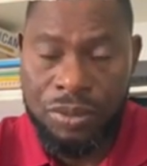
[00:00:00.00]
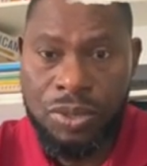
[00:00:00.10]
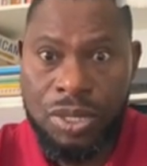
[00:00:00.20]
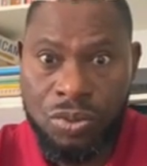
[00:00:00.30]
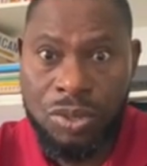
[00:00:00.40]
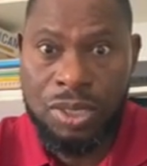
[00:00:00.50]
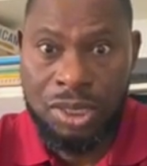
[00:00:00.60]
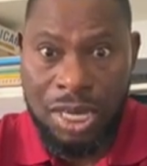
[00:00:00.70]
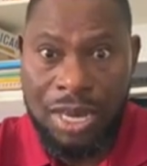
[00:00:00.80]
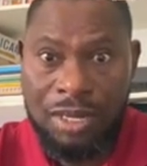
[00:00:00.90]
you need to
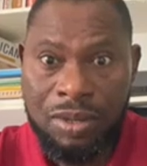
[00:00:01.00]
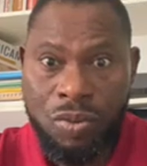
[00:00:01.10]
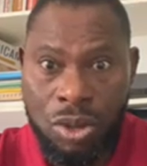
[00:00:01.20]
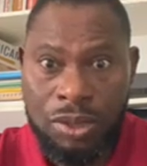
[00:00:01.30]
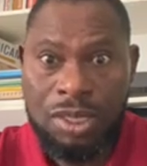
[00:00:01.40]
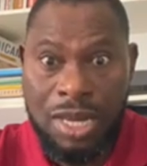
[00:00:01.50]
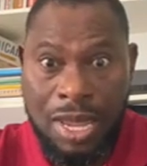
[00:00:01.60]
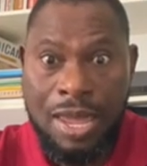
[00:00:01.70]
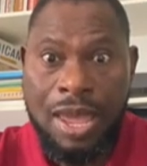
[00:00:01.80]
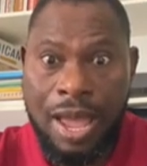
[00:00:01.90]
understand what
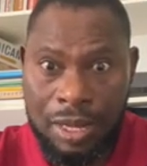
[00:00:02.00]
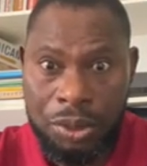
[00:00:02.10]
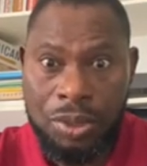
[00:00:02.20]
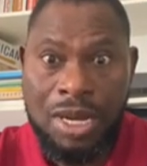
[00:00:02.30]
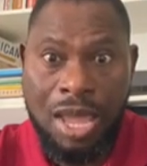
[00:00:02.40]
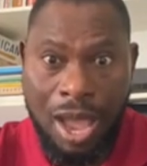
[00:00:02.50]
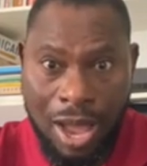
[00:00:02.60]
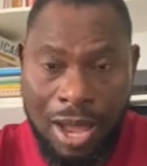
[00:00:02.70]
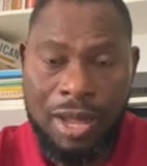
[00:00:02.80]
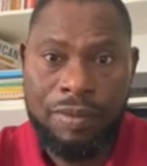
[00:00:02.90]
they actually
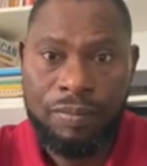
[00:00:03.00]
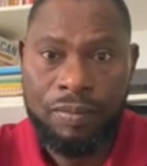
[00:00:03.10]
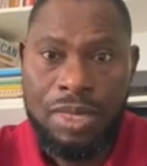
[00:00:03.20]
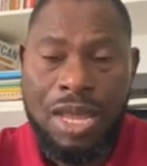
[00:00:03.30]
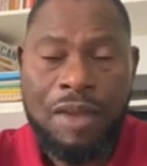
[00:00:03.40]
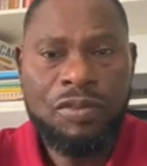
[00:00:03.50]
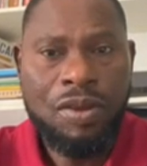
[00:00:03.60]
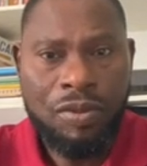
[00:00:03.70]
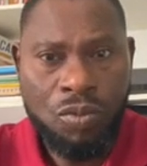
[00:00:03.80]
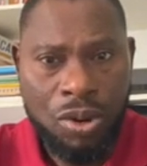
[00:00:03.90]
are. Have you
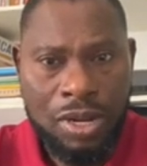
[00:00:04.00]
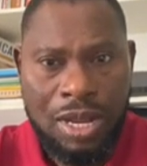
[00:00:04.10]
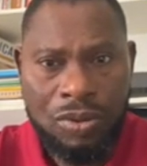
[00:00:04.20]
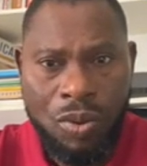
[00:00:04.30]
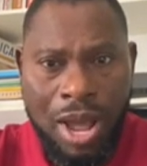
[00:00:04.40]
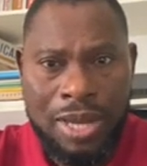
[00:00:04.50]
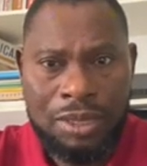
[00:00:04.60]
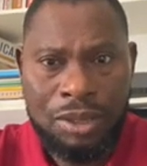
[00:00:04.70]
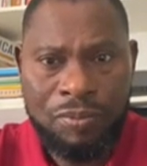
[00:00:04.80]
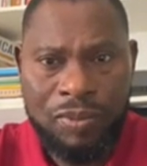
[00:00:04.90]
ever wondered why
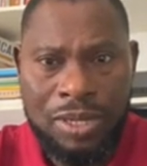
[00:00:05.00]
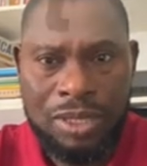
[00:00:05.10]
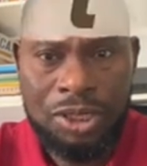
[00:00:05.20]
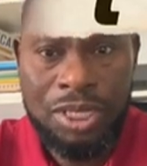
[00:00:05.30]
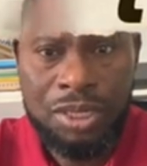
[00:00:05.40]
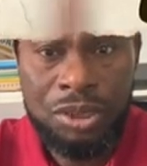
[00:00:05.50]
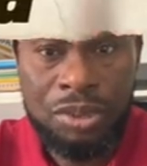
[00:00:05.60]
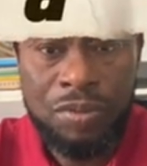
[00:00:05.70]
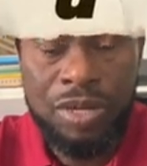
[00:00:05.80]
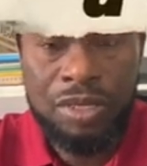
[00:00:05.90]
some financial
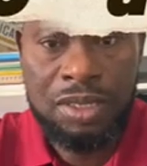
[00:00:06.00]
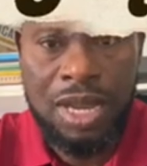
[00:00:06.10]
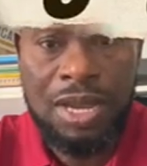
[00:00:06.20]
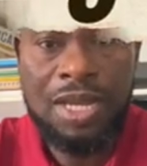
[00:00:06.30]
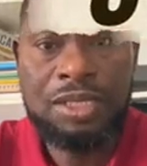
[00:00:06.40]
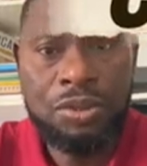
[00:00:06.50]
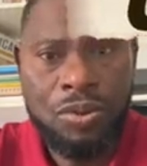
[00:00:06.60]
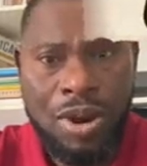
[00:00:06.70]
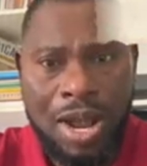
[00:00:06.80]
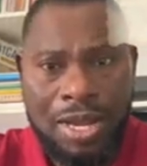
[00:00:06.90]
instruments are
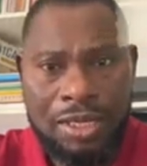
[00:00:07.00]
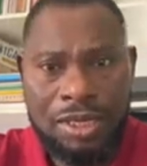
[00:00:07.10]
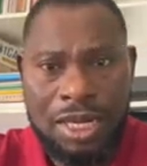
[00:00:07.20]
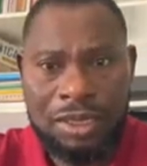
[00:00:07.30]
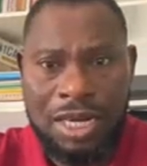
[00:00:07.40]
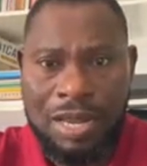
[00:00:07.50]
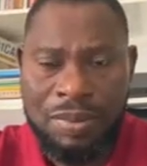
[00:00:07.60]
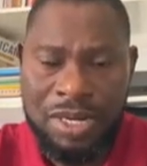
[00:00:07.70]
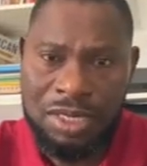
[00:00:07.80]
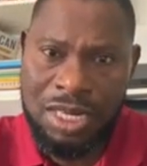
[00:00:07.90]
categorized as
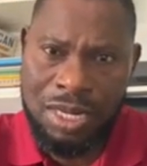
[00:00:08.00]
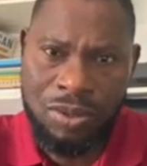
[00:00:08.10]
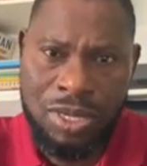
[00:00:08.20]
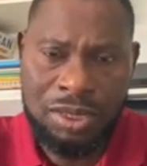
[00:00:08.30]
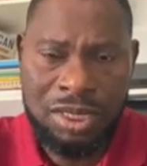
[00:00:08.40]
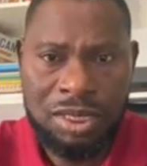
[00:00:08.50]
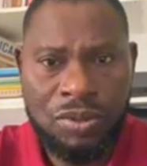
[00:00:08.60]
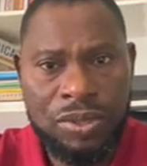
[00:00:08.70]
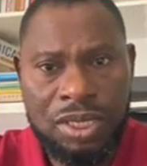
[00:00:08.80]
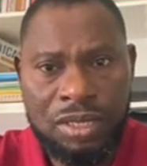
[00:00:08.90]
liability and others as
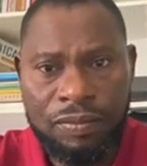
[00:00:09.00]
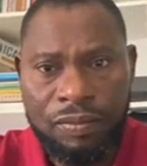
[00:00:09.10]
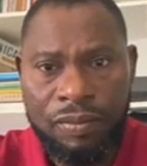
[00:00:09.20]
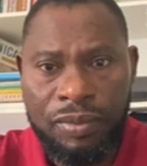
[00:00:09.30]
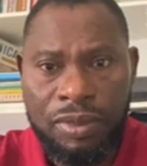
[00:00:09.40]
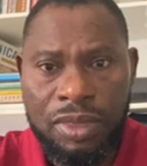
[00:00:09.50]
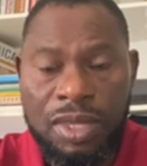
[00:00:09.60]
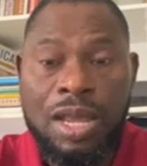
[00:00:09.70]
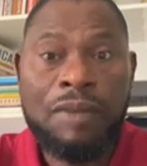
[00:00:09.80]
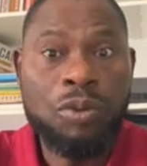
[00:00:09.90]
equity?
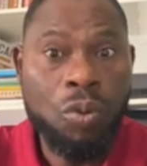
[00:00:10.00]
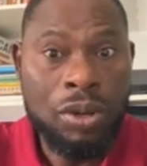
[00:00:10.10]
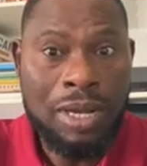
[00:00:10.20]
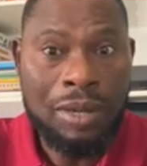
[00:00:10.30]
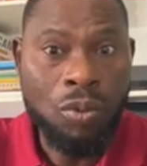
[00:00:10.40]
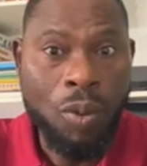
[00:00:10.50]
Have you wondered